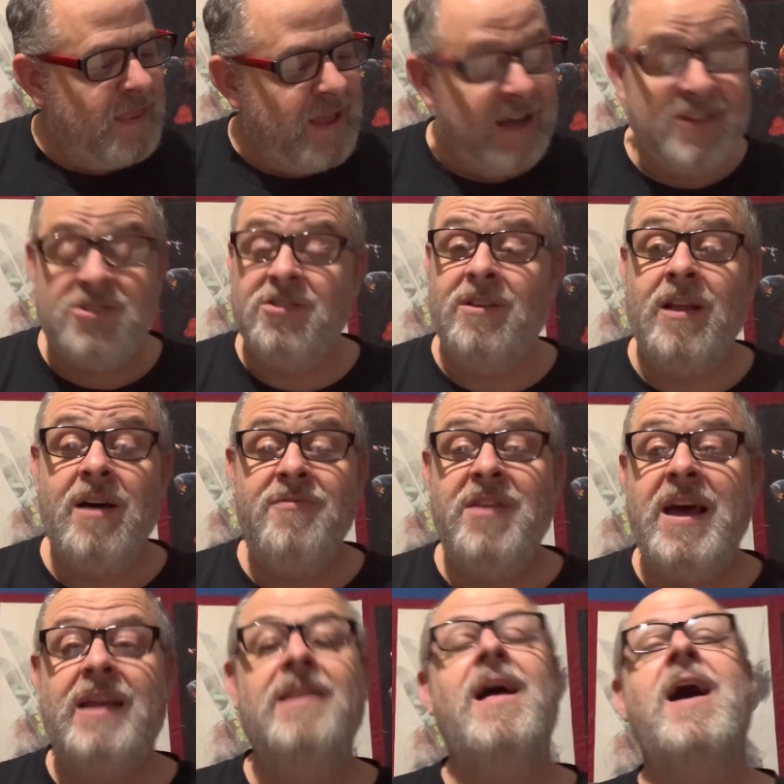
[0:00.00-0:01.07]
I just love
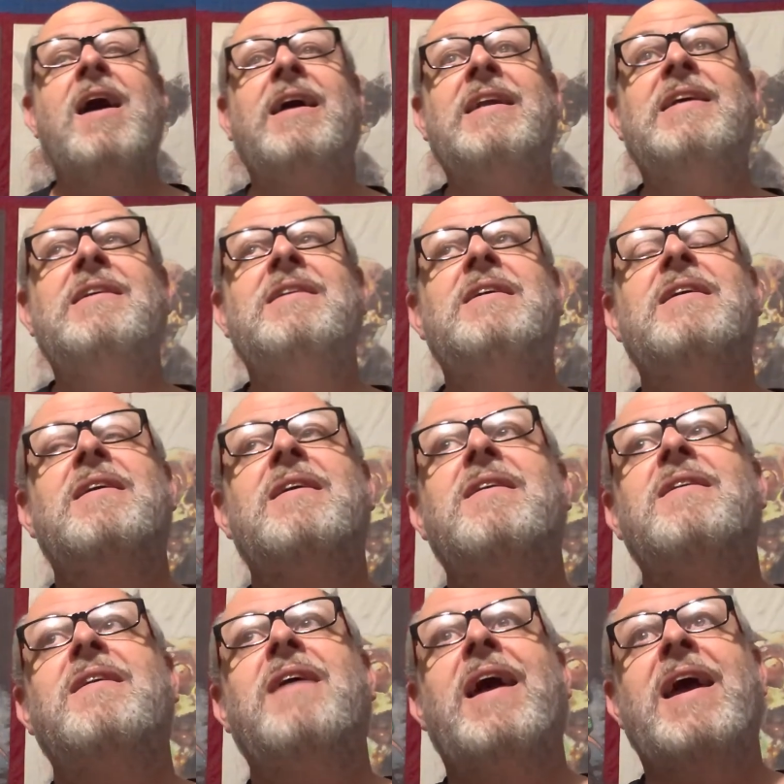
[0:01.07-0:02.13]
that line.
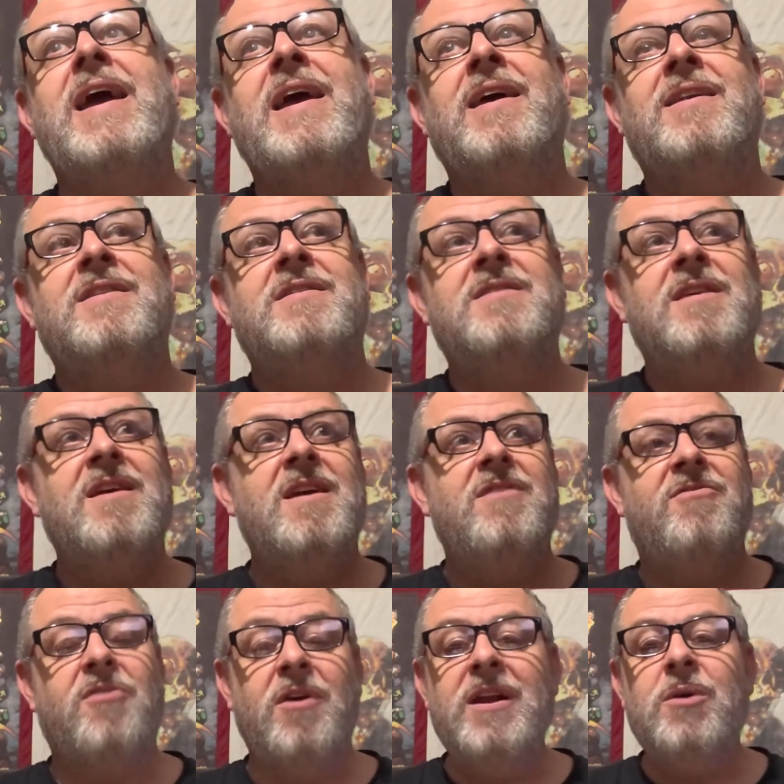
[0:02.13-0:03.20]
And
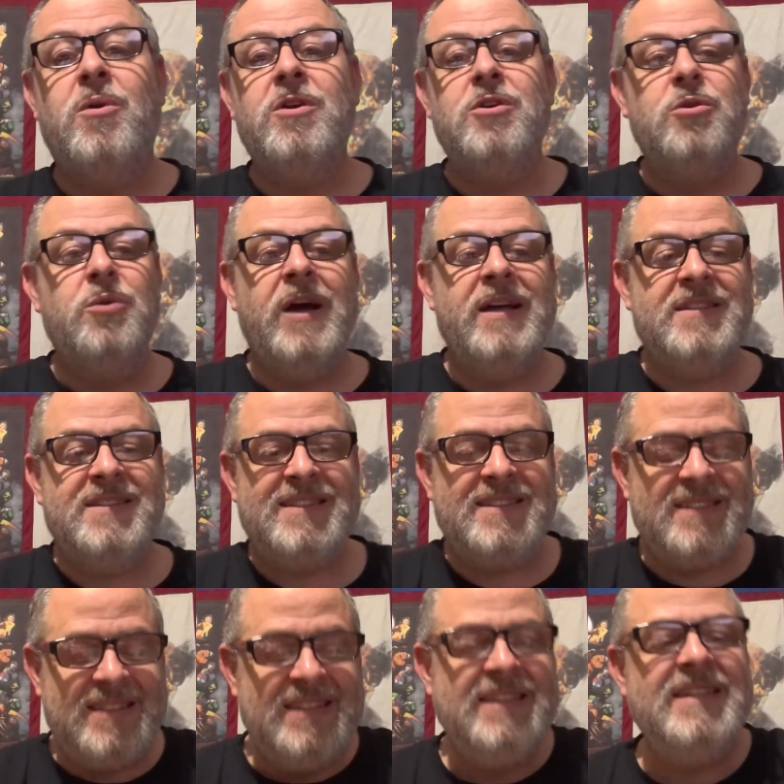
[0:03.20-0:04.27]
for anyone who has
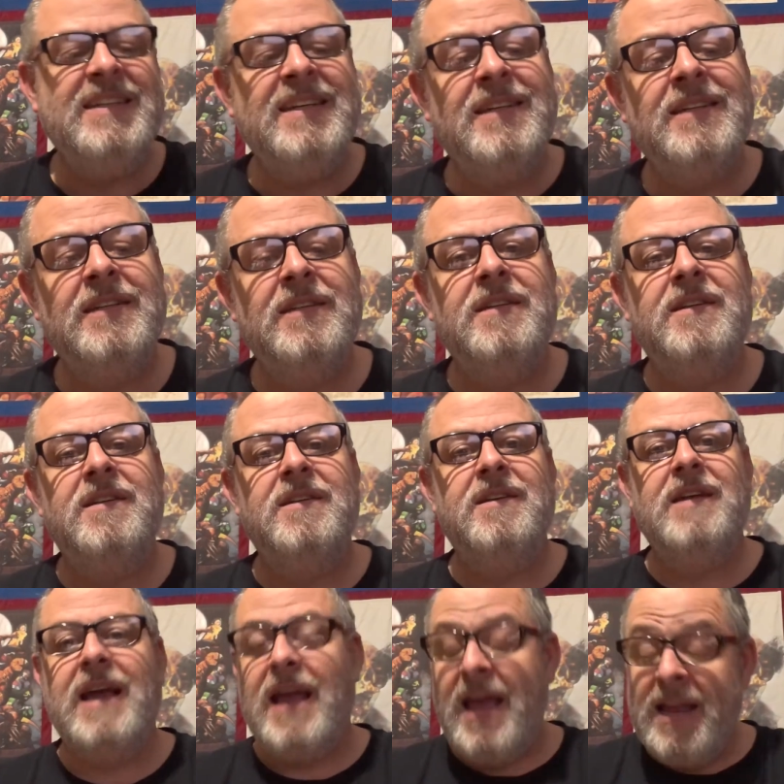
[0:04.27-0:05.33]
seen
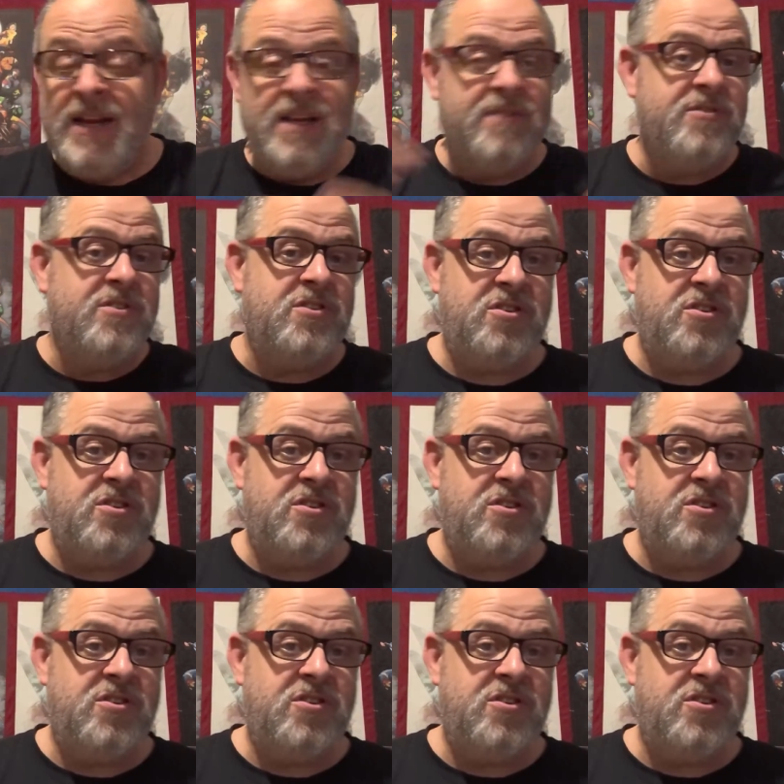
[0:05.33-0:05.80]
any of the